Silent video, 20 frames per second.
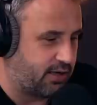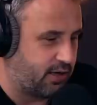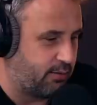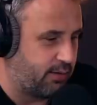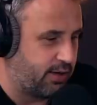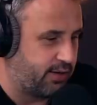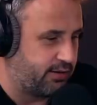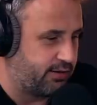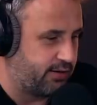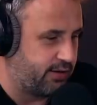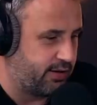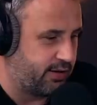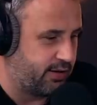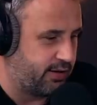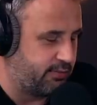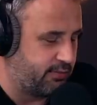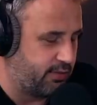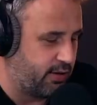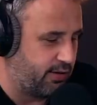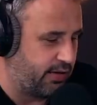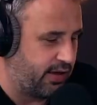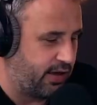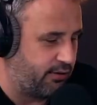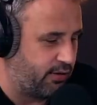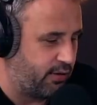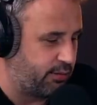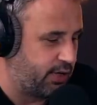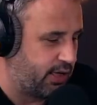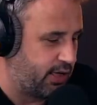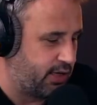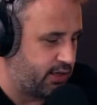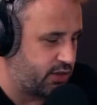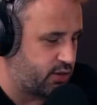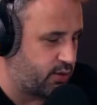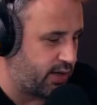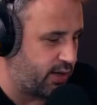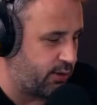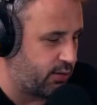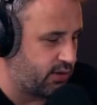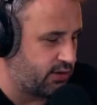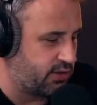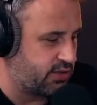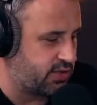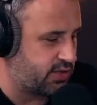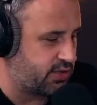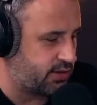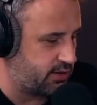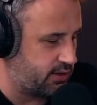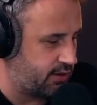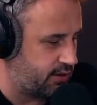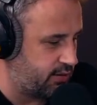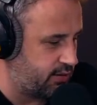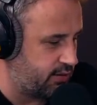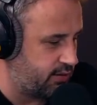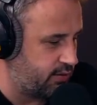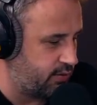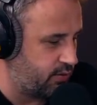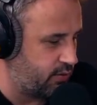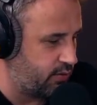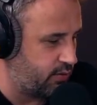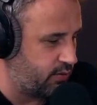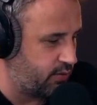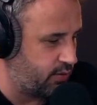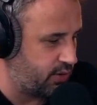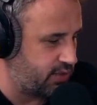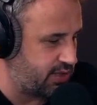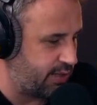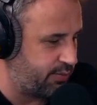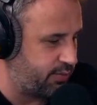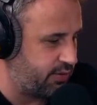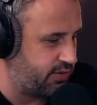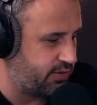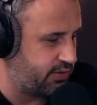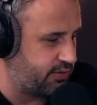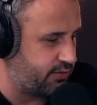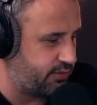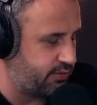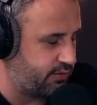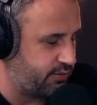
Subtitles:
comment on that, Rob. 21s. What's happened?